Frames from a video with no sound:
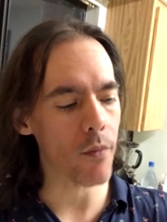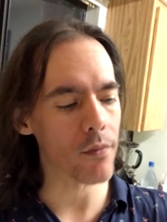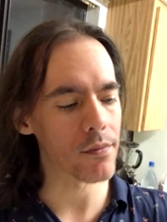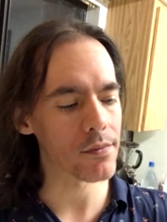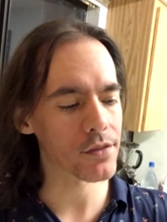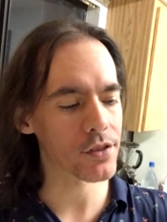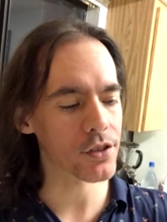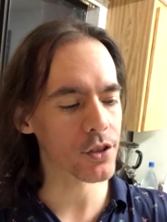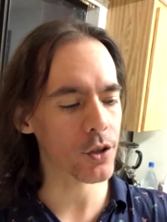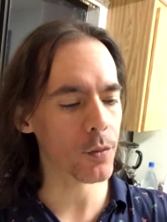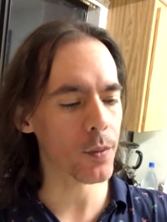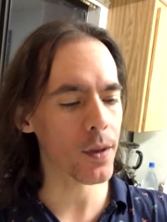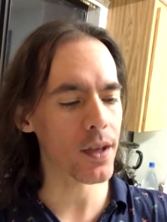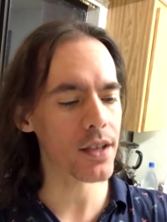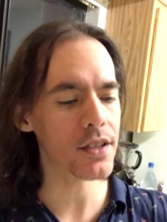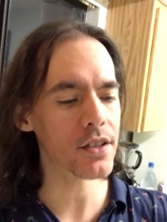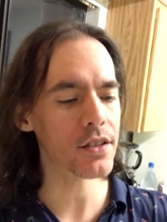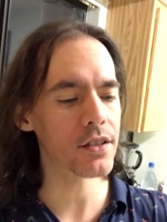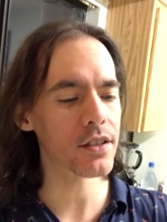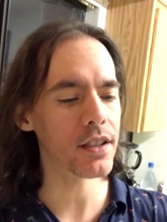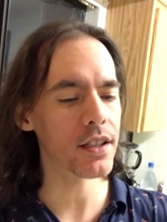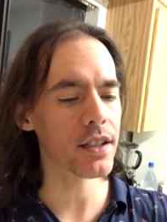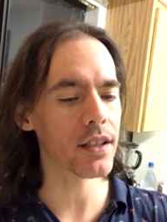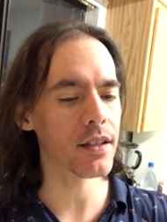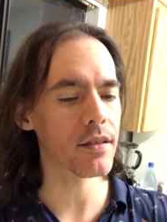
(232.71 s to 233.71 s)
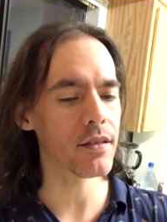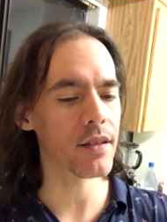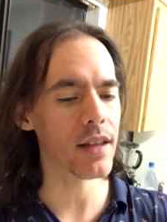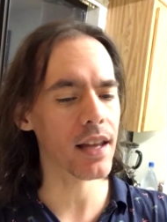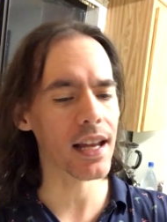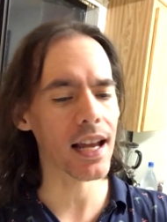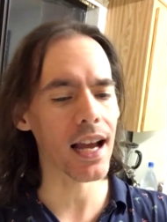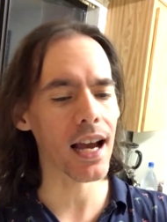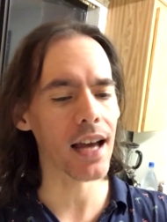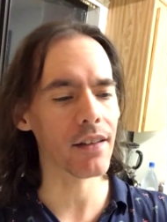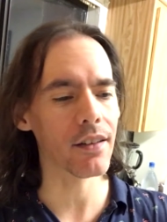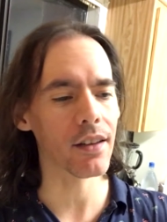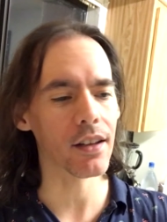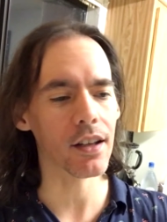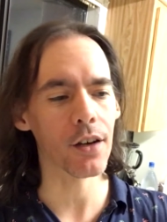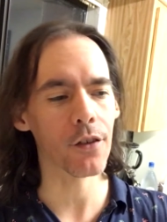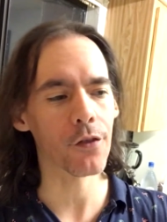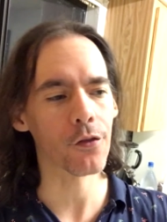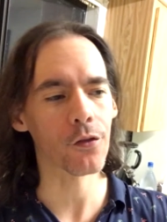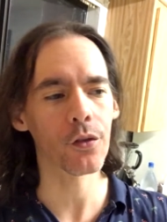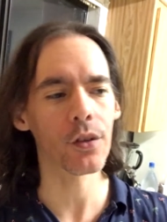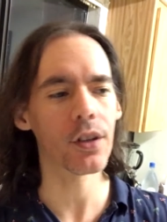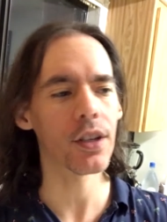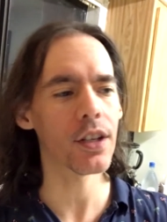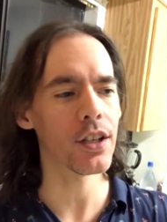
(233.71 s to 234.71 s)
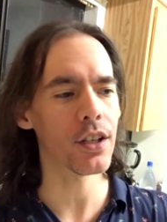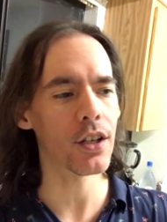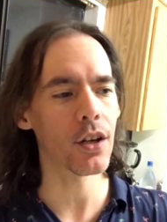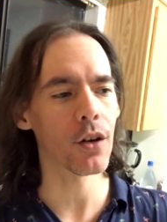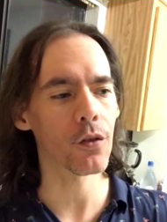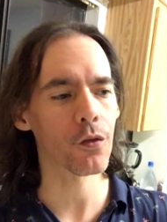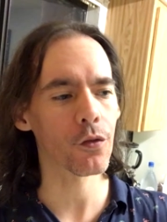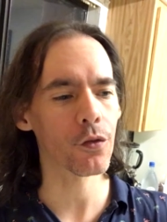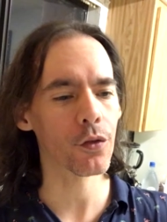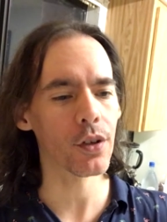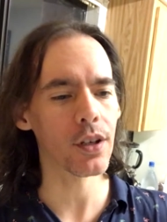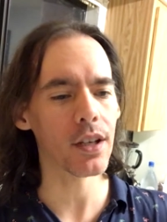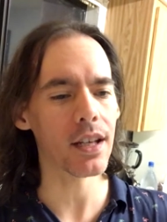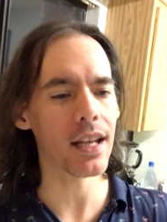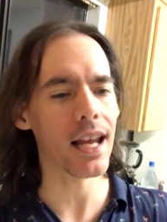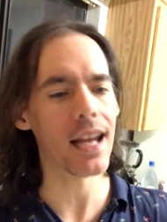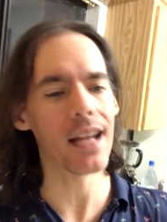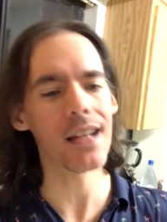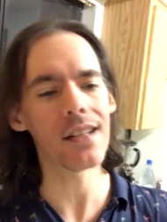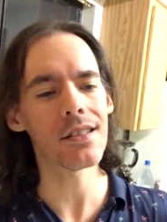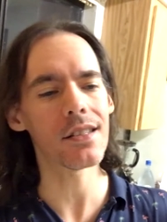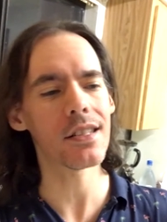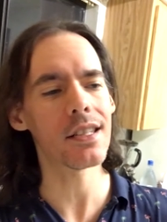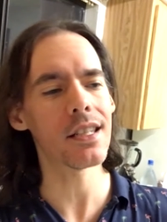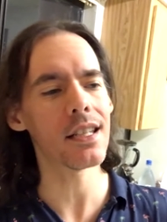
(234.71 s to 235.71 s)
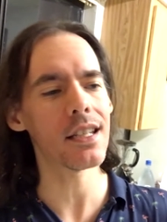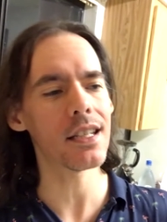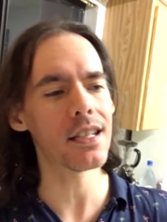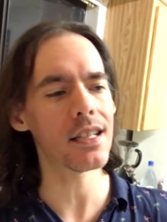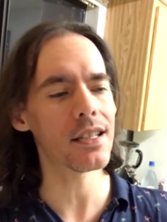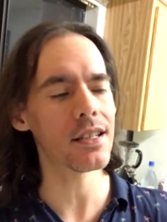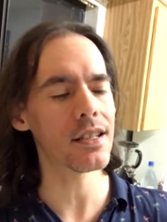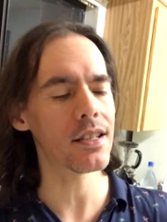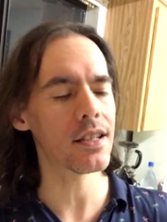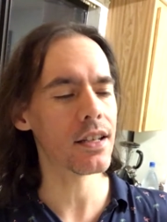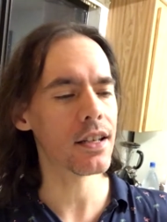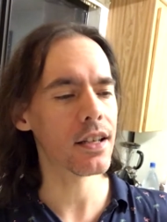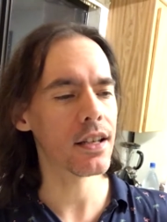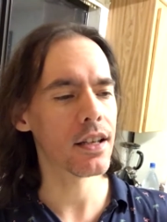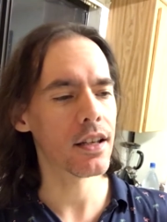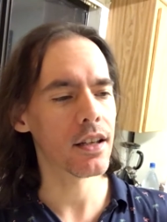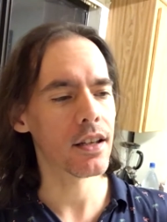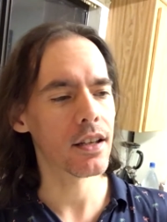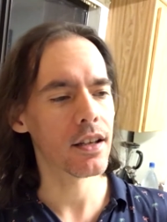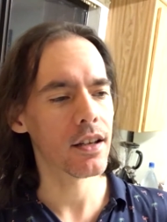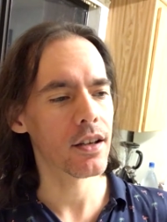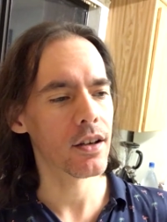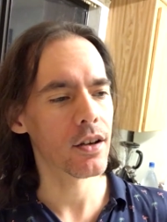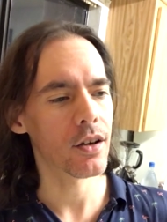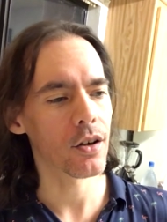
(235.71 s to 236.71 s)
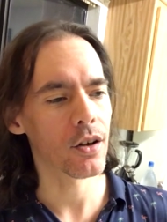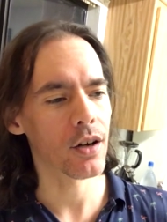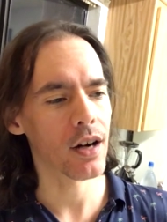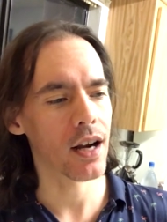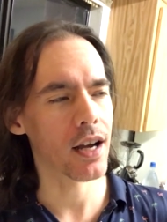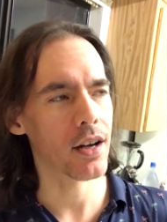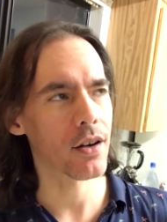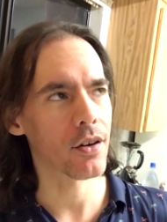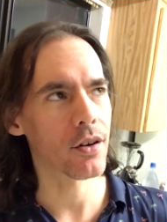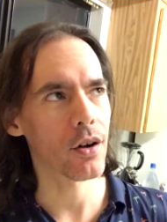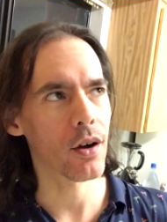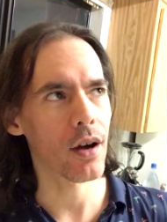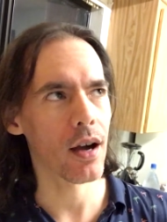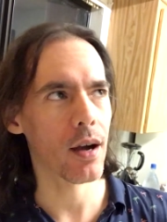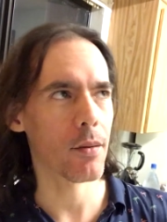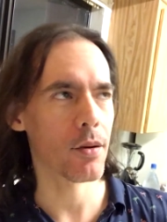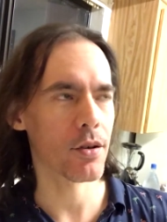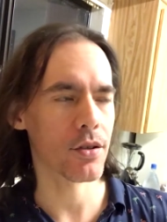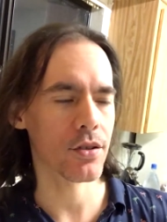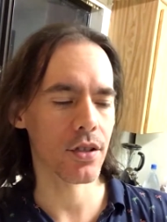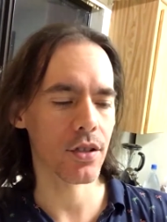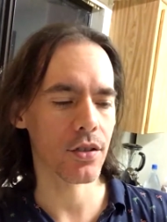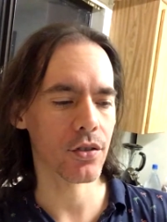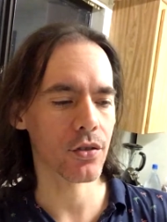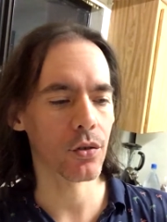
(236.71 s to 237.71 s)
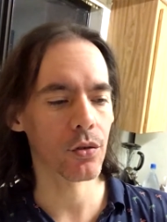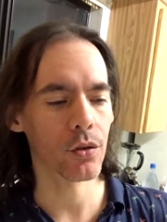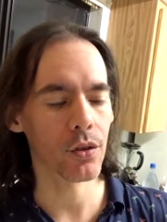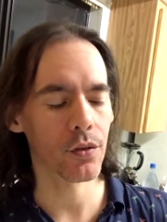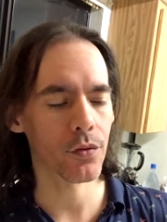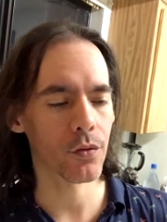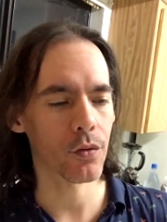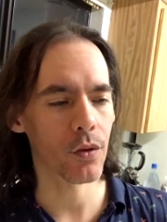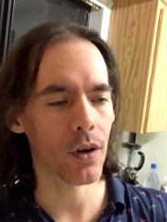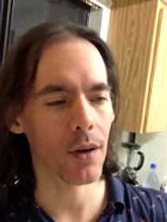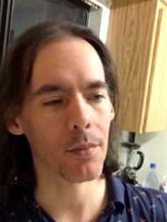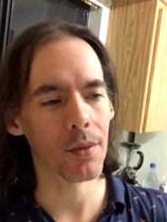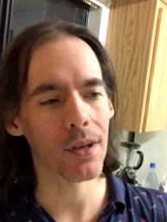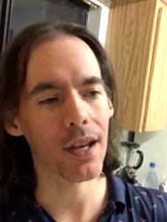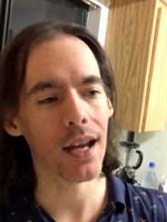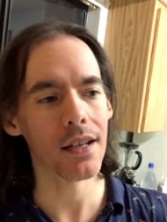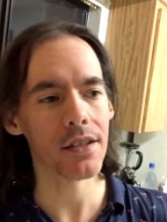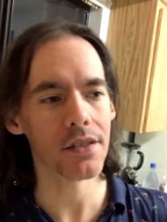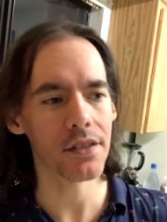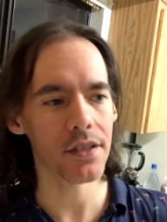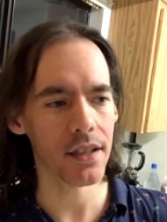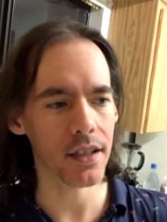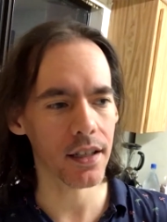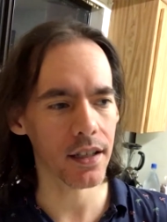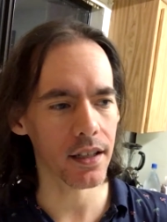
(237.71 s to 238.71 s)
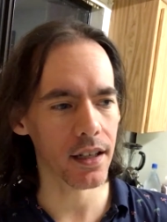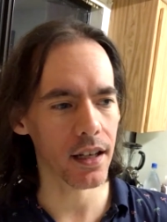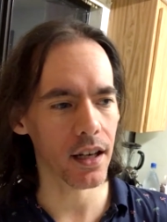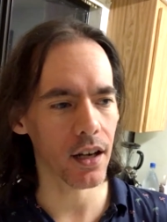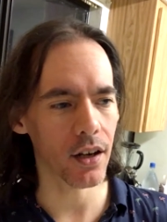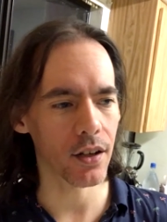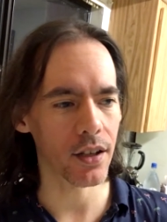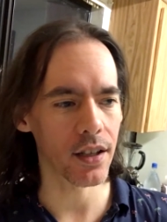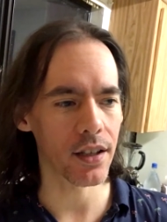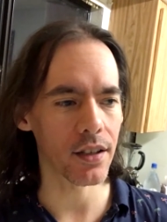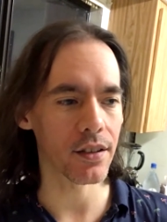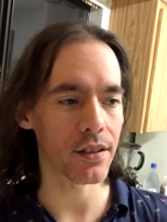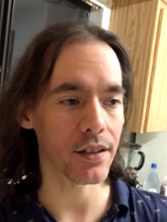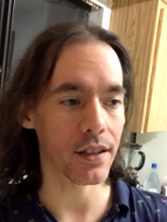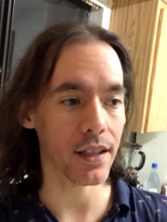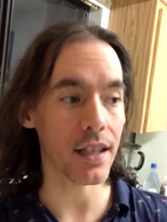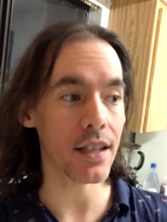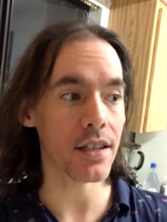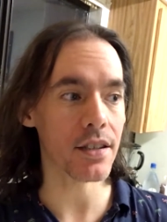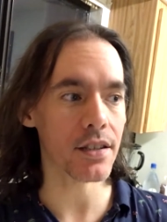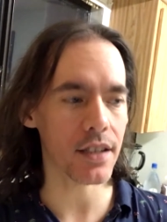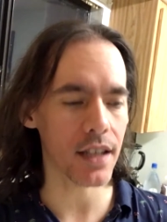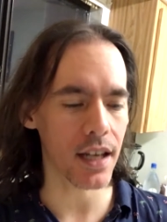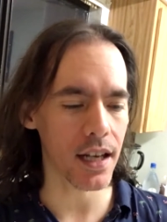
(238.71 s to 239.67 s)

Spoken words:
So basically they got like a free 18, or I don't know how much they sold it for. I'm guessing at least